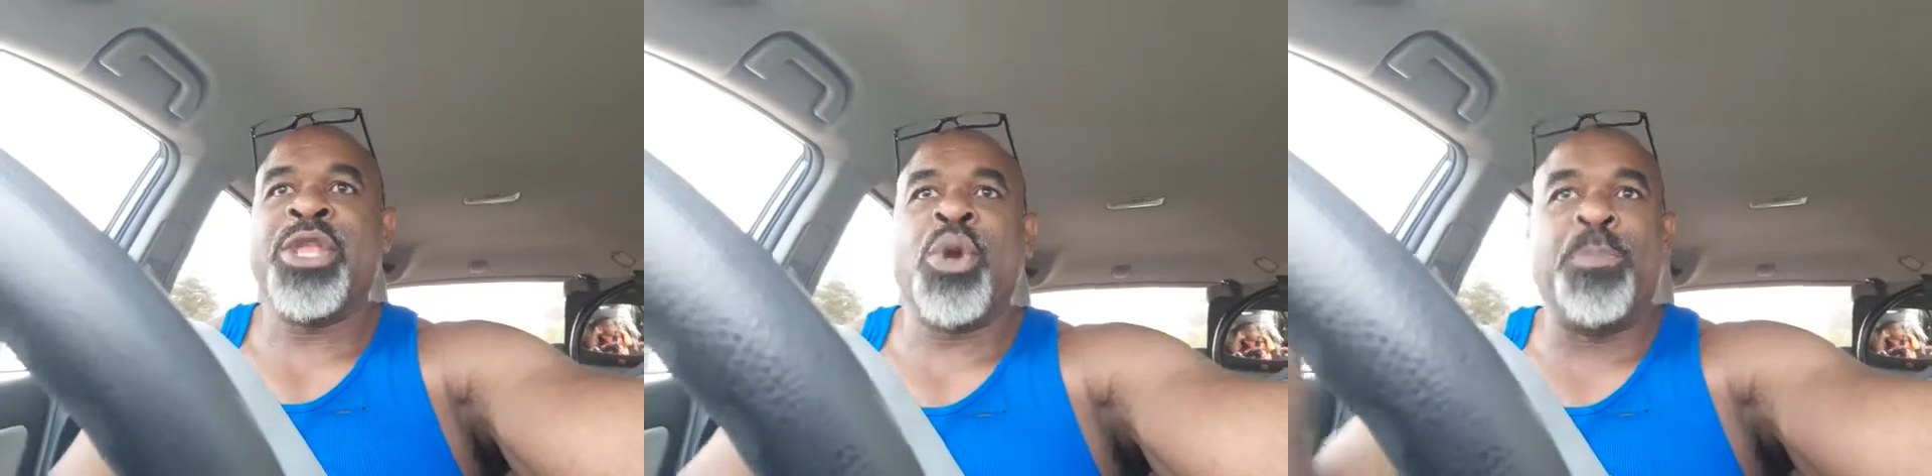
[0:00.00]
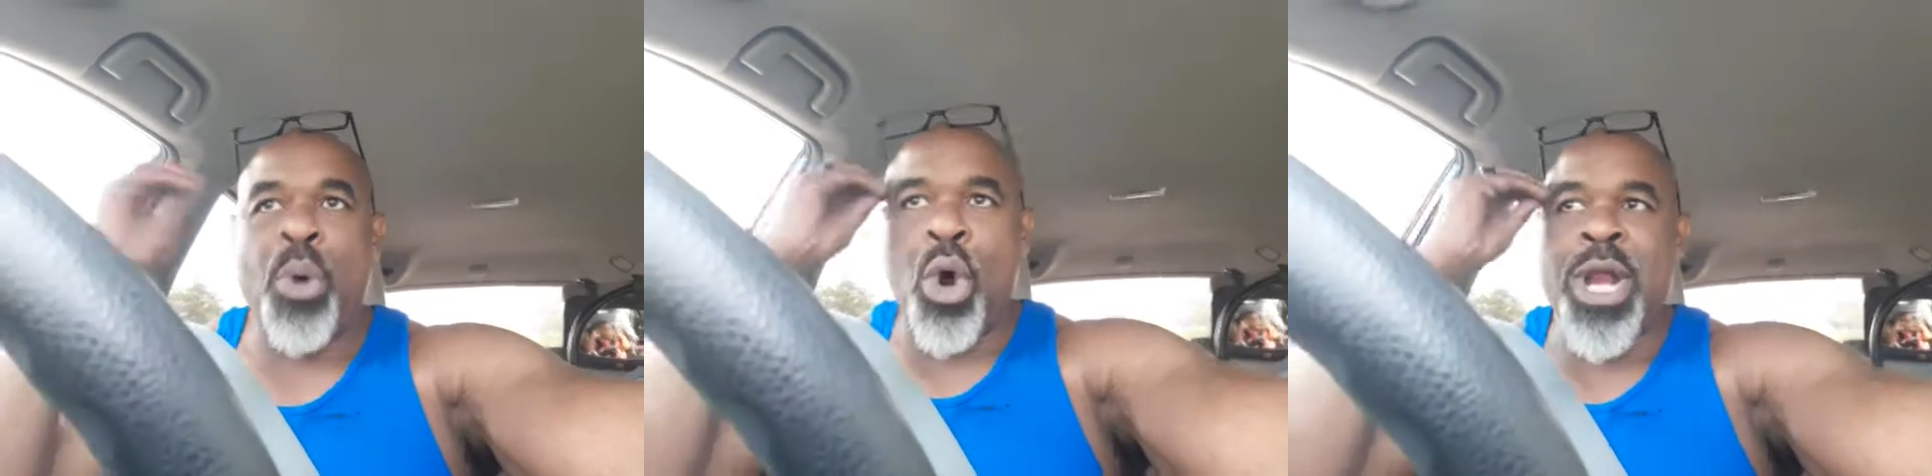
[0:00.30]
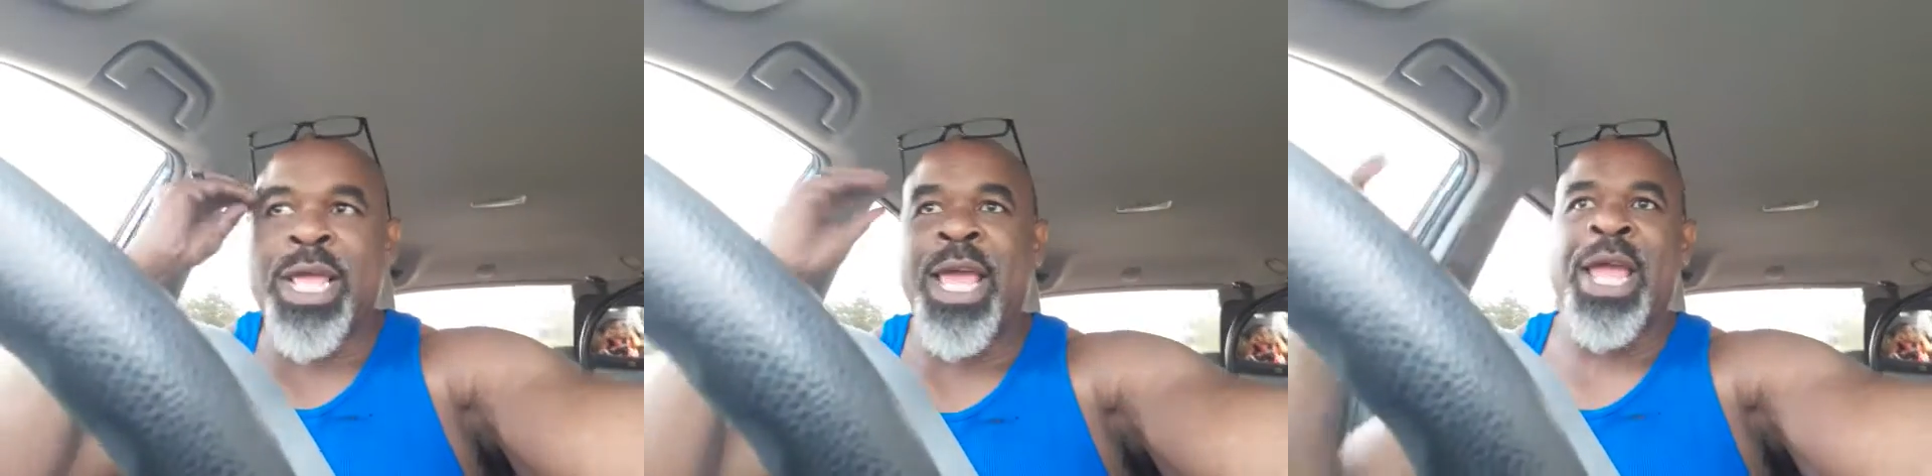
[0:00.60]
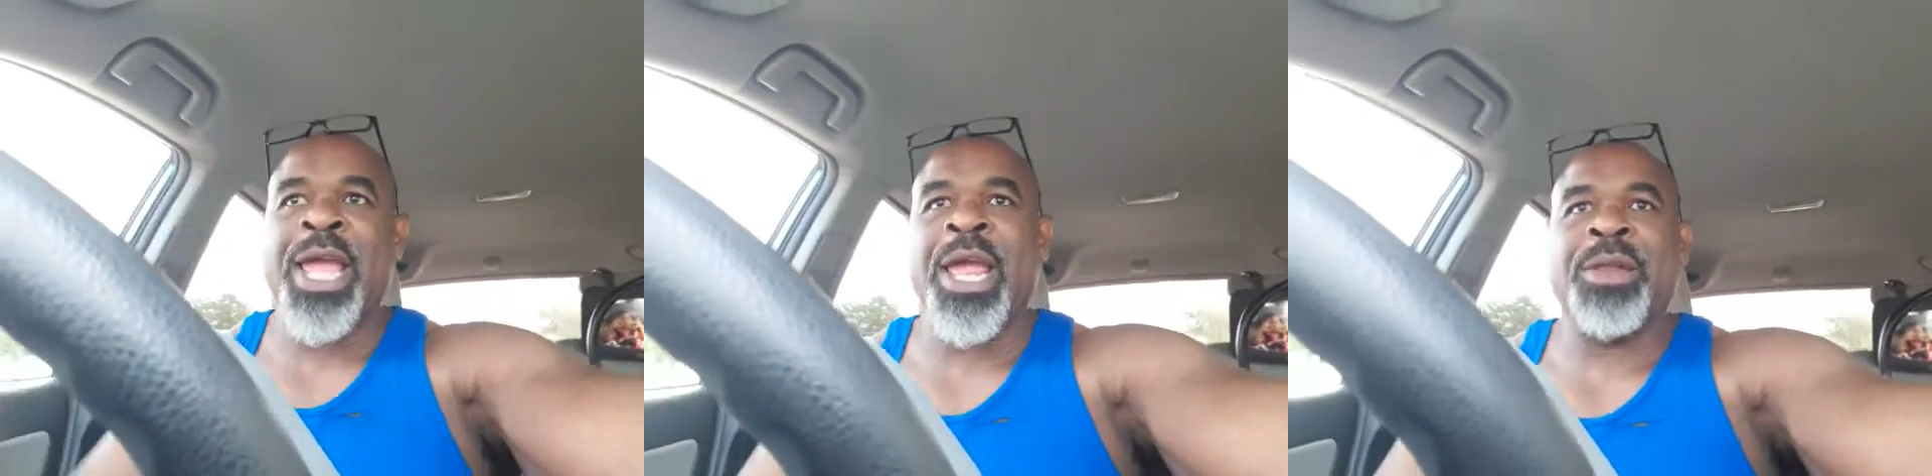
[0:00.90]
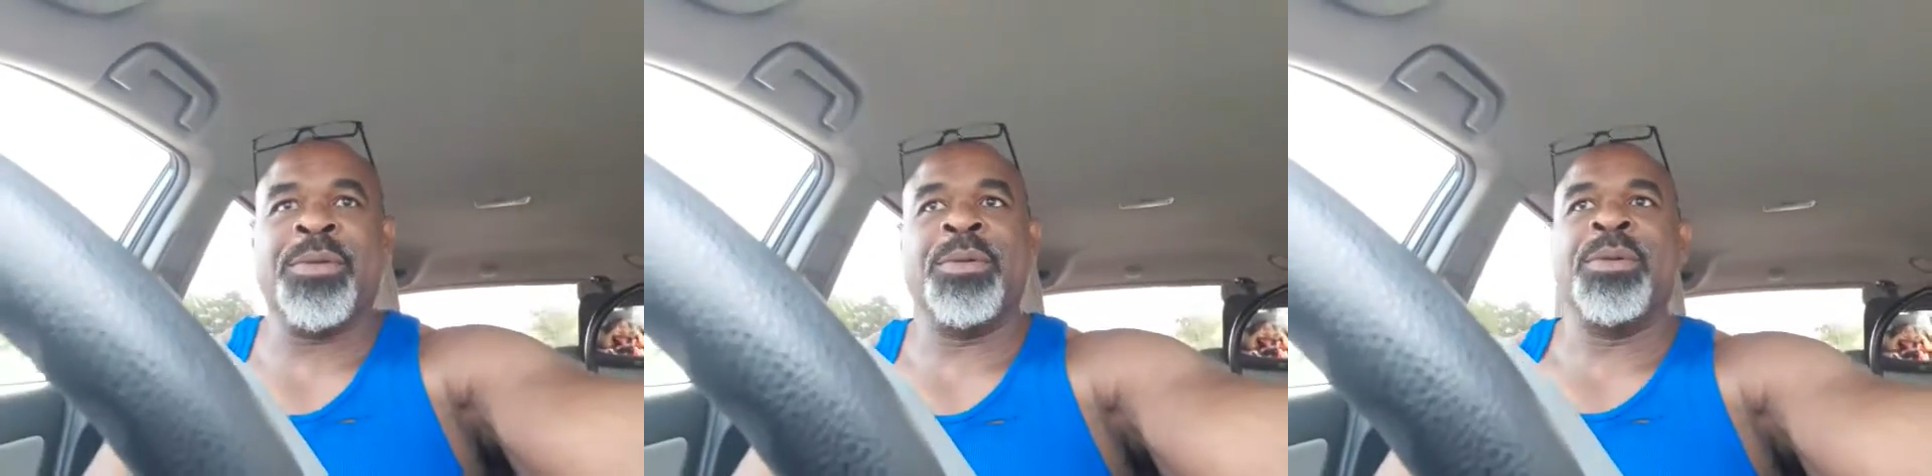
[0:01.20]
you're born again.